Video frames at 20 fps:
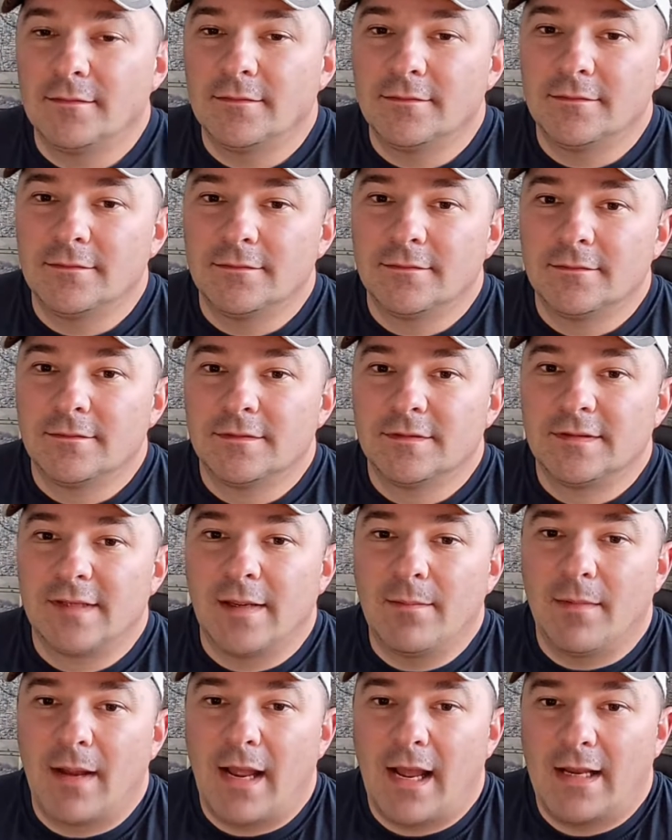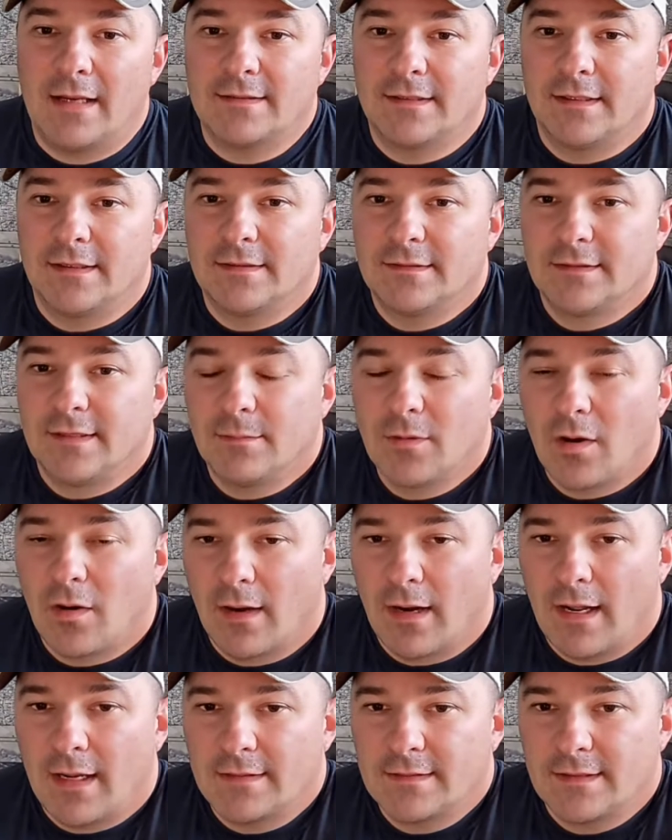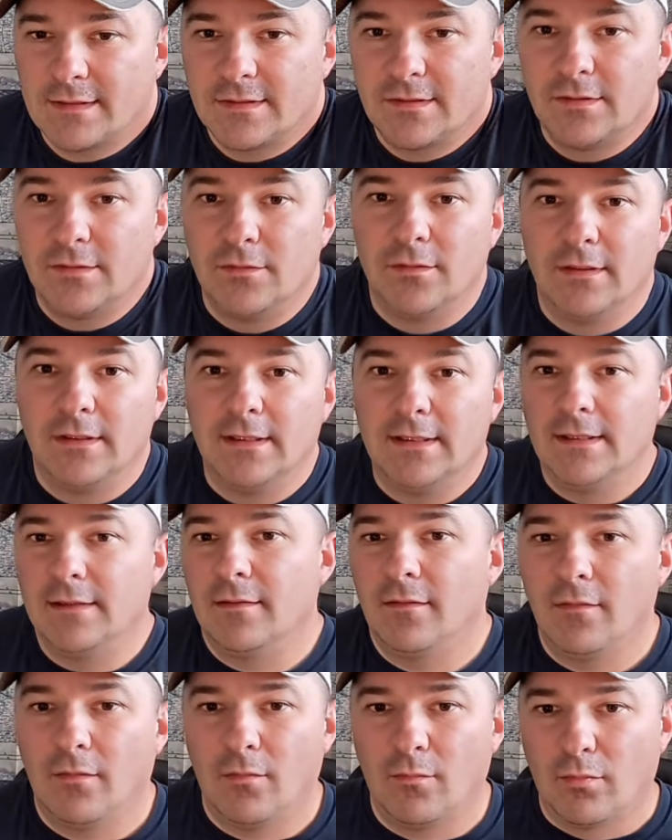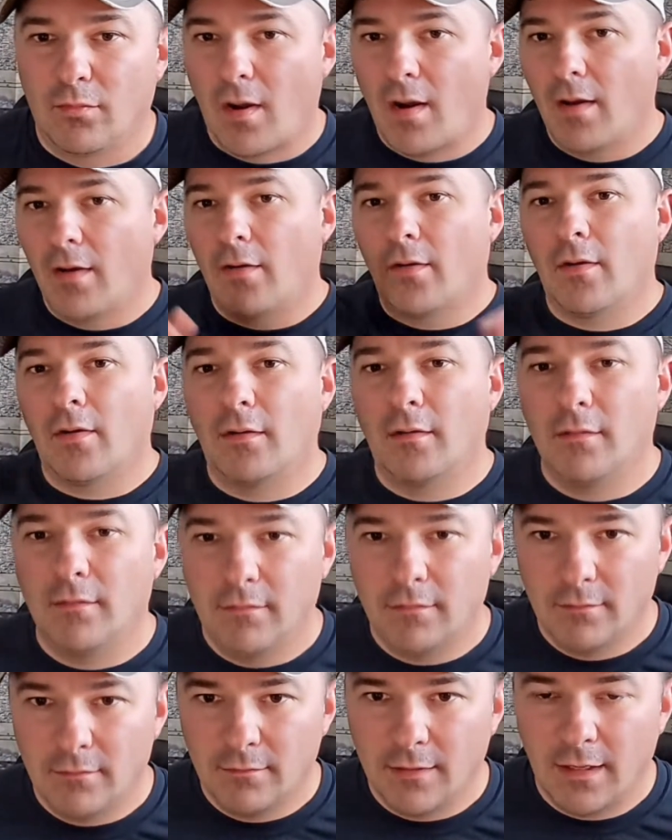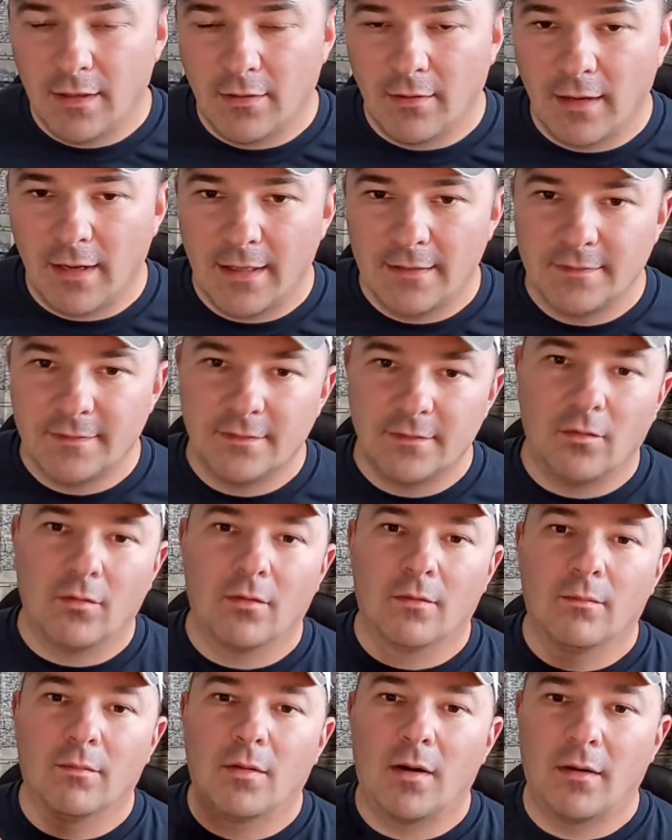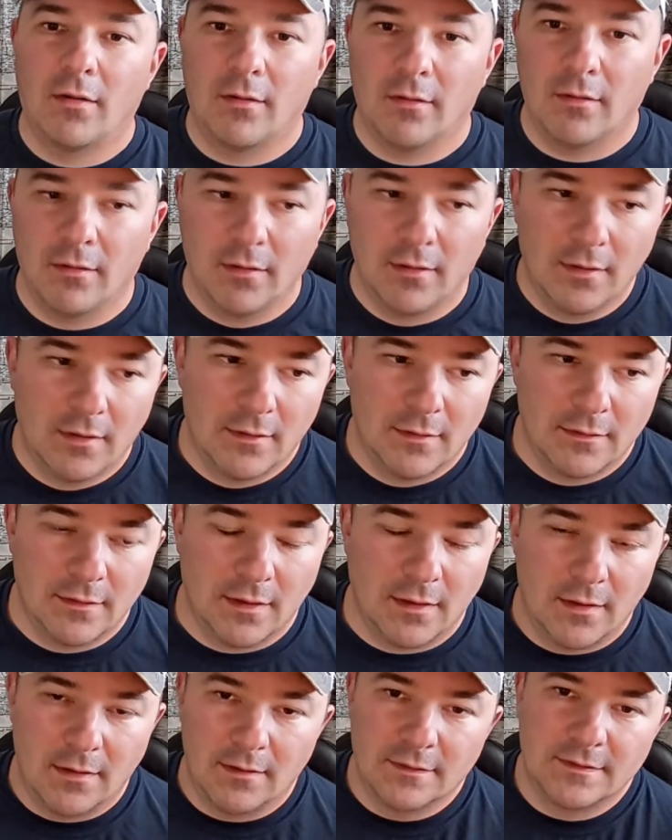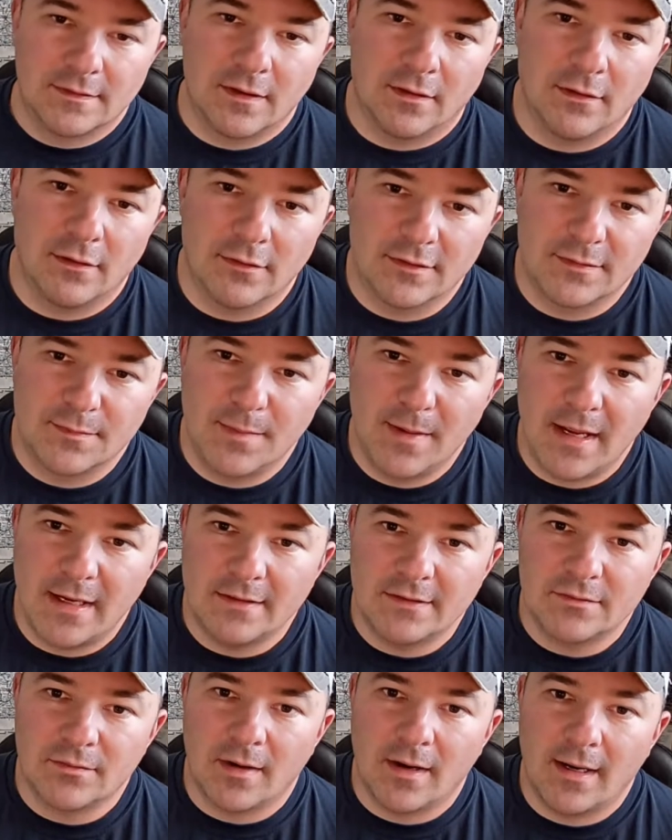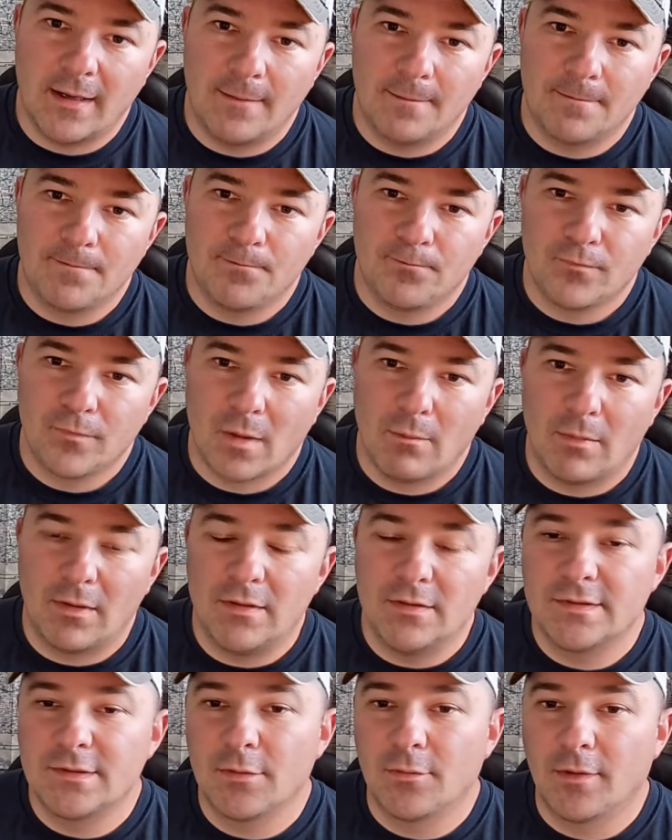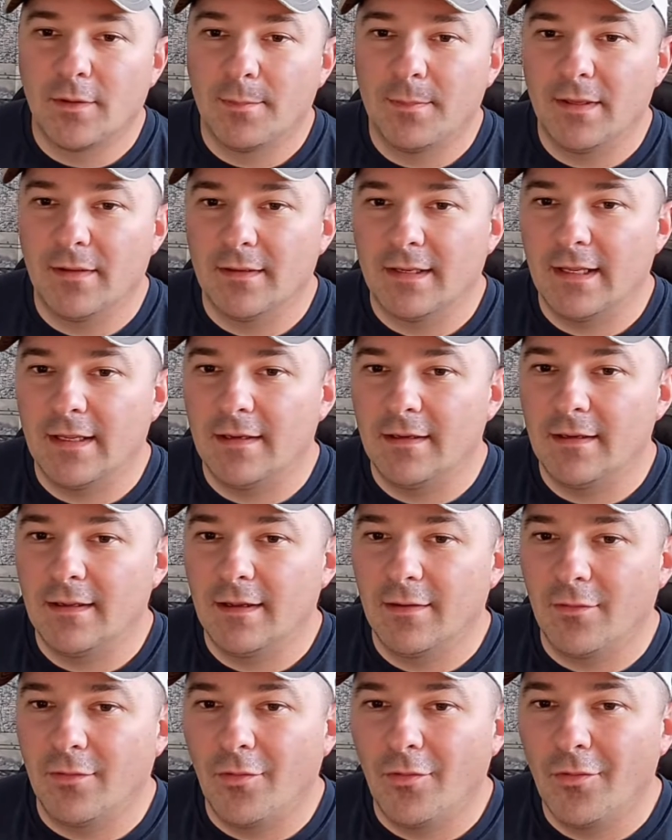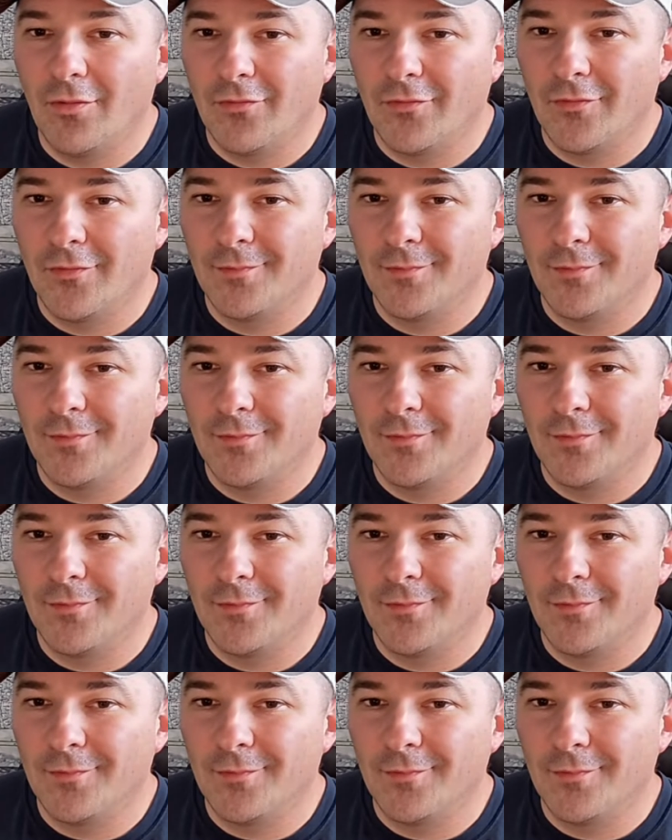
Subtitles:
SIM card access to the broader internet or broader cellular space, right? But you still want to be able to get a hold of them.